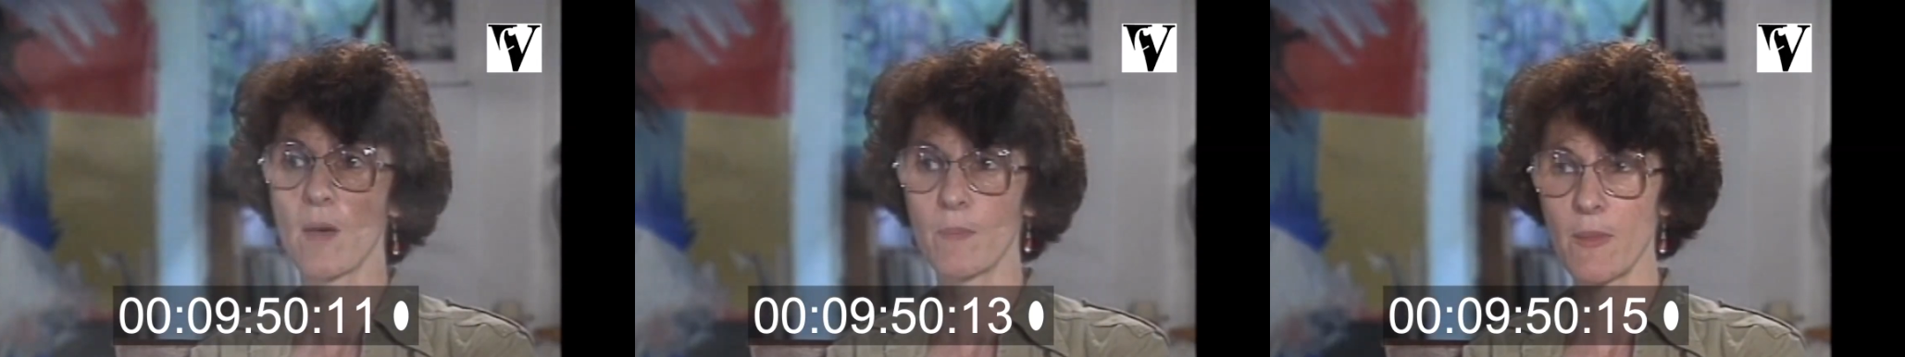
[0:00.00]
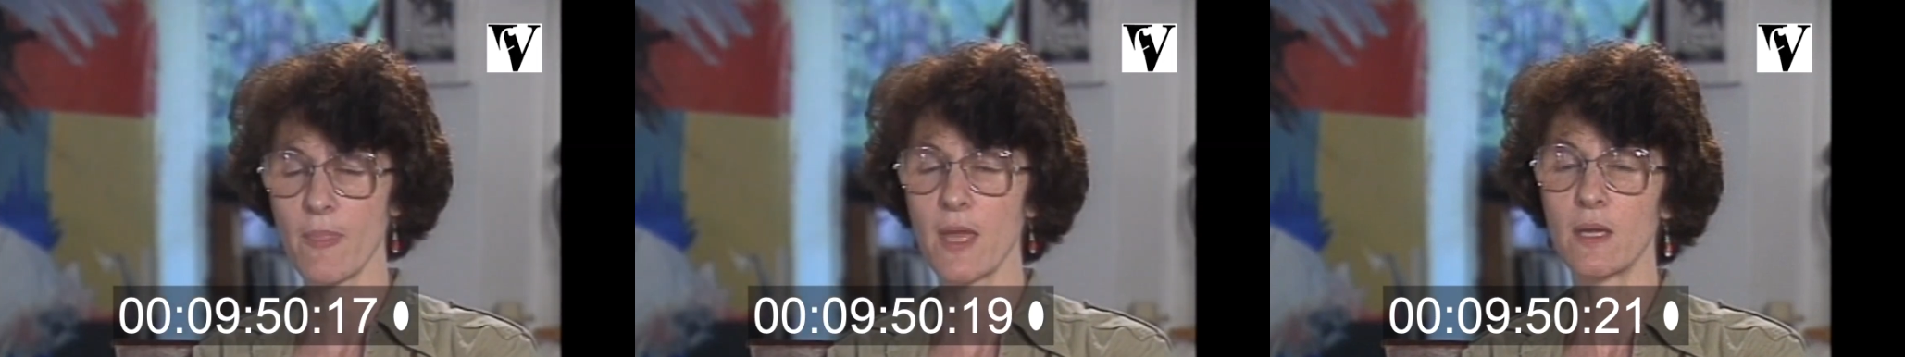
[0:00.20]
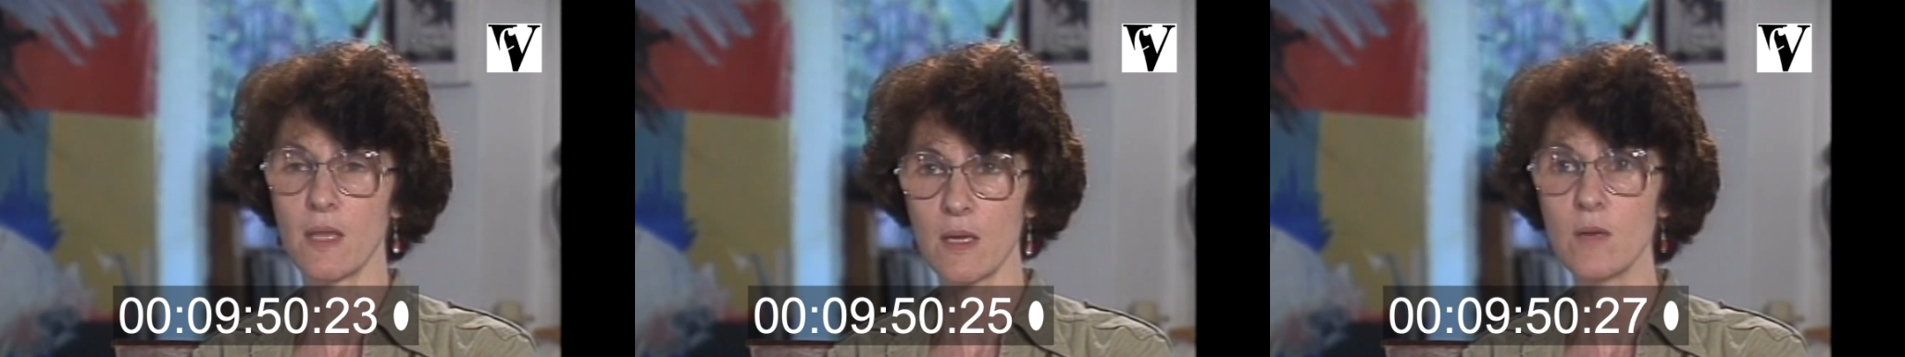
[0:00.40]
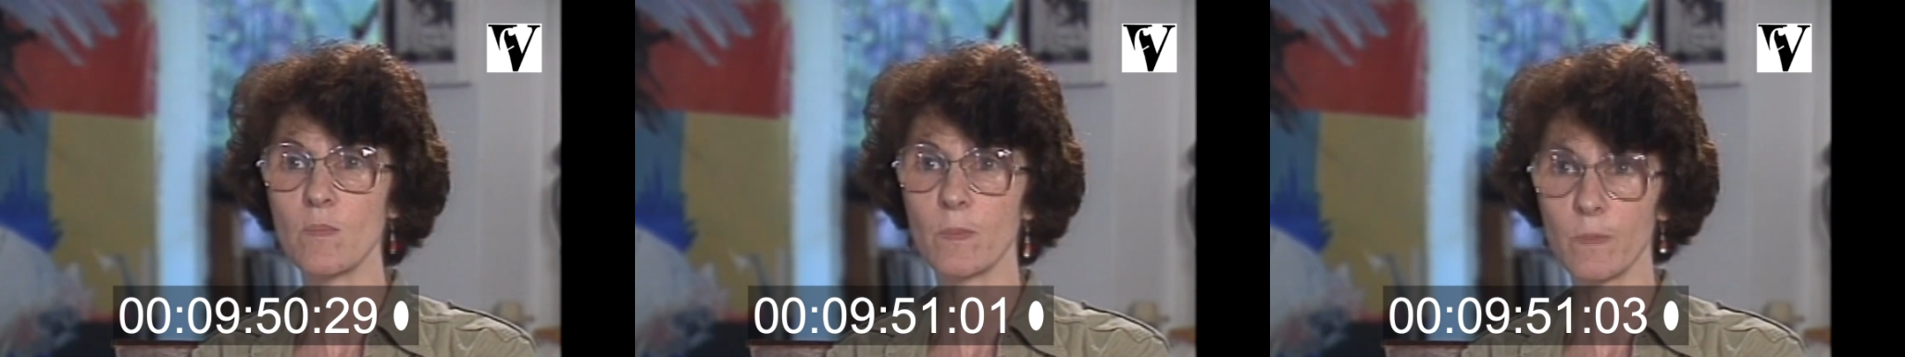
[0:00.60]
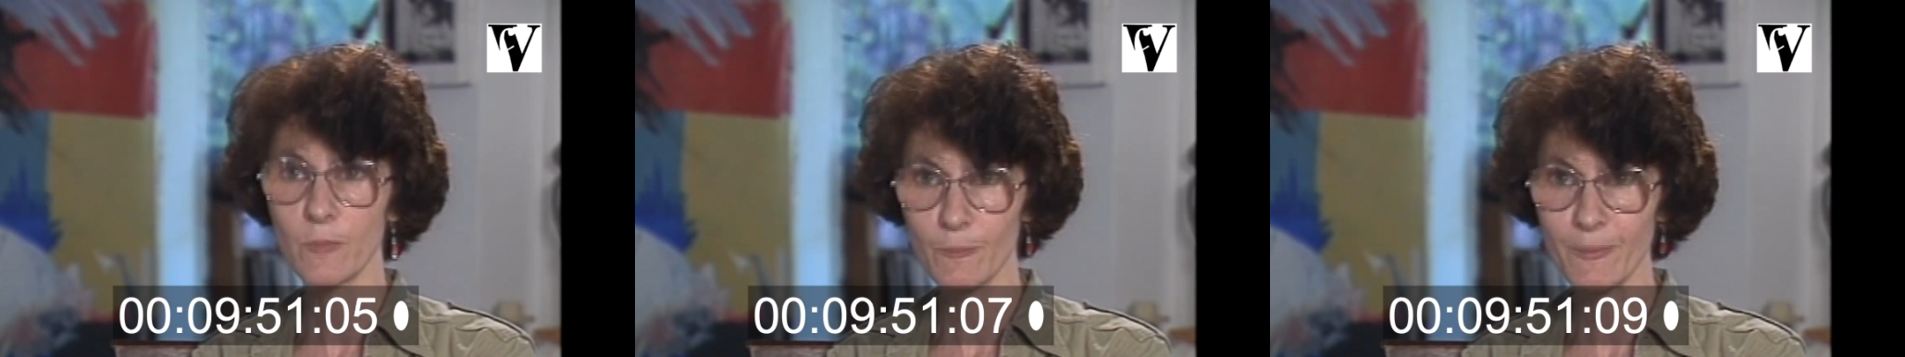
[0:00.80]
up and they needed
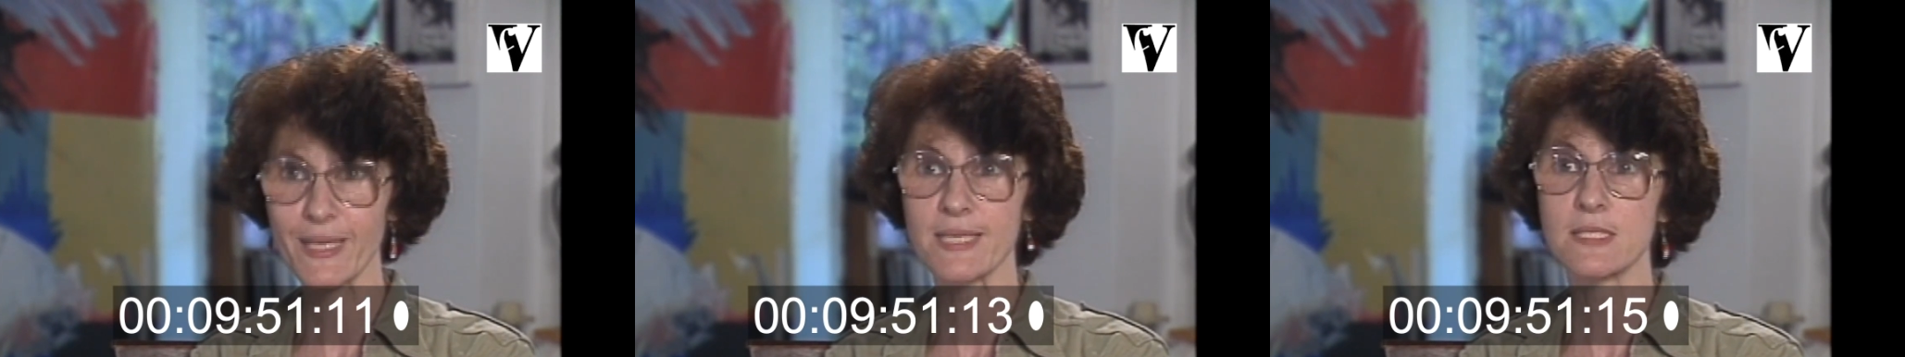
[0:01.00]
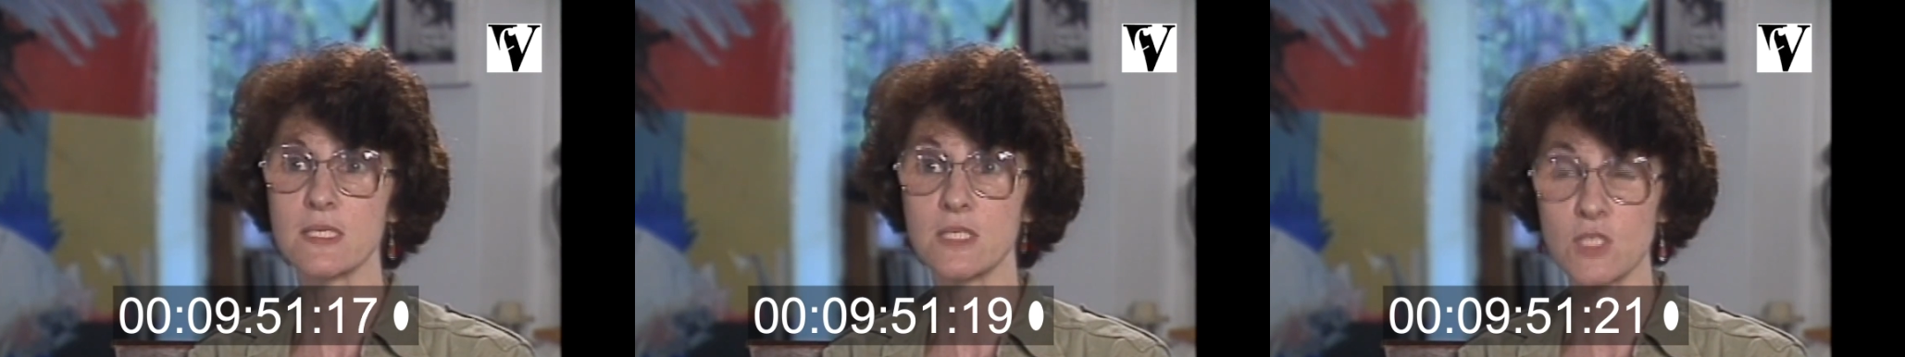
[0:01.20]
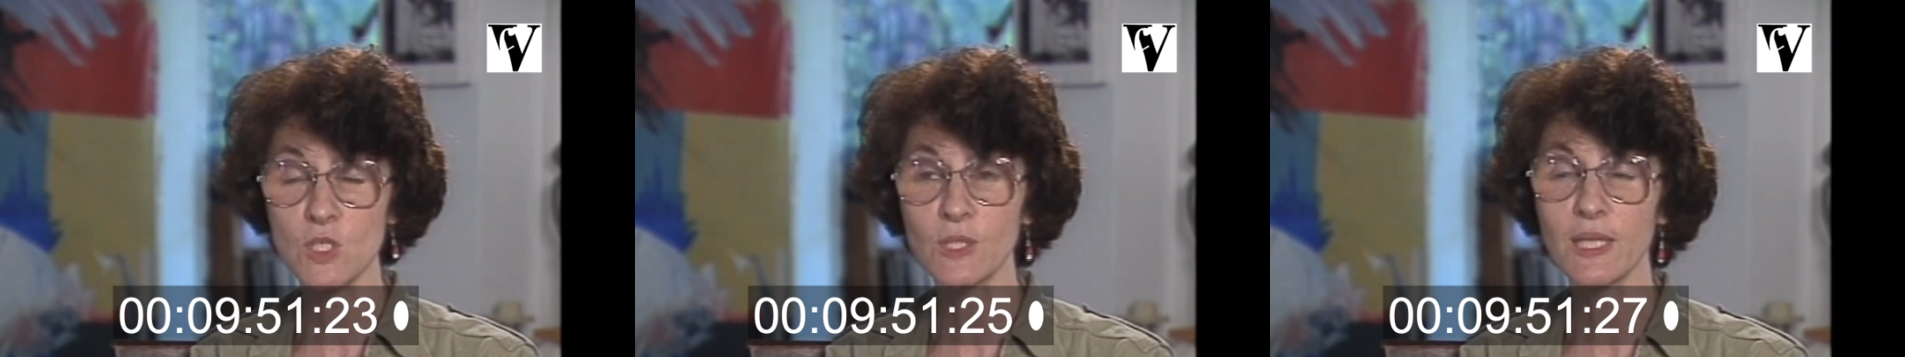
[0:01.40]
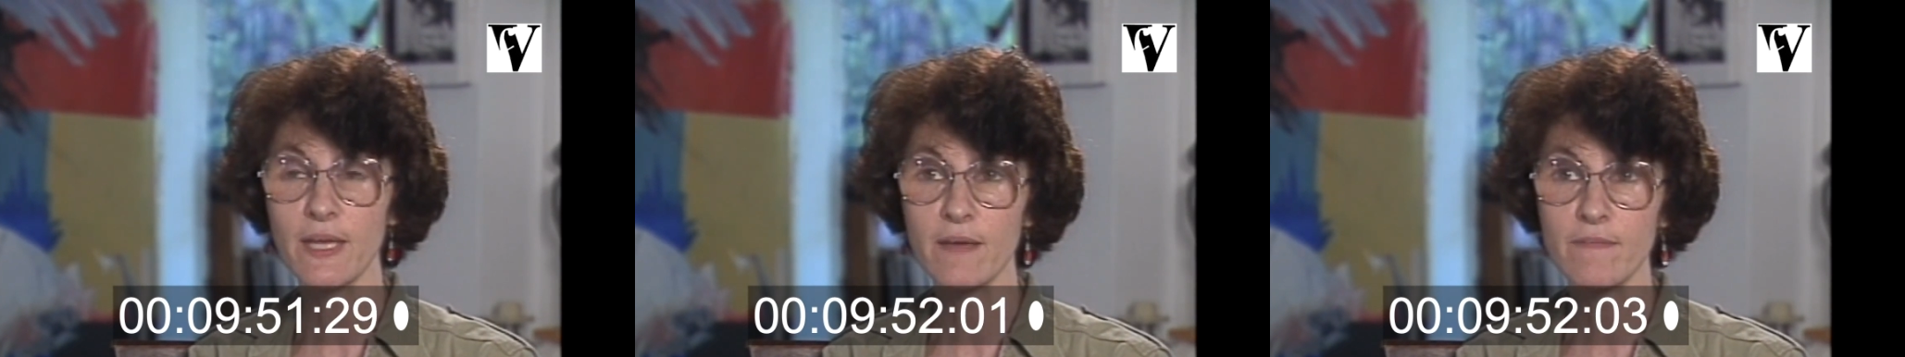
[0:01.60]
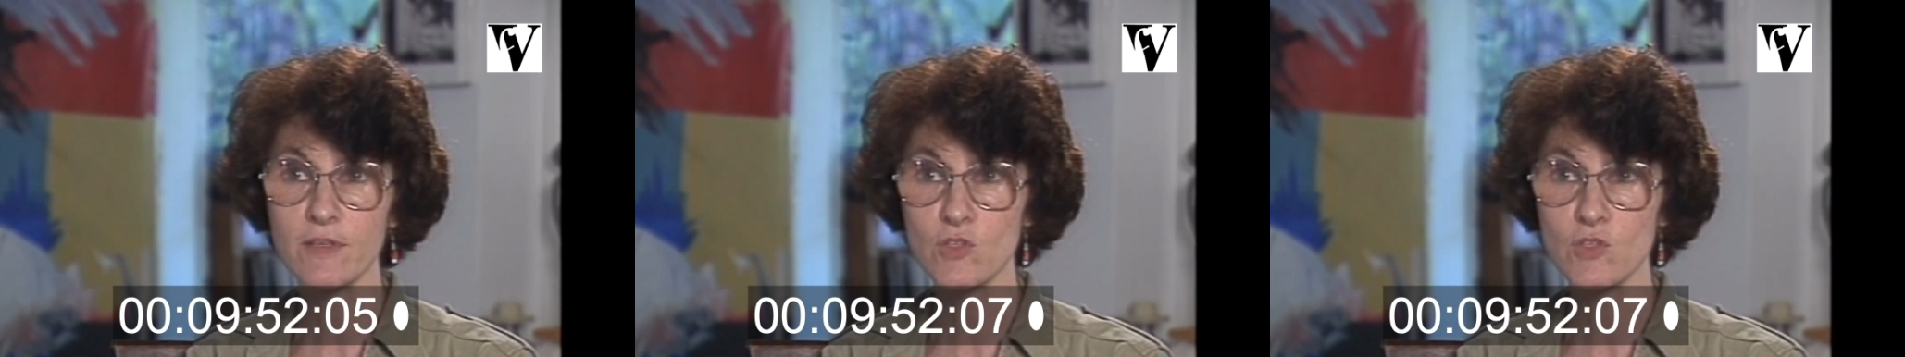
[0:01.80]
places to live,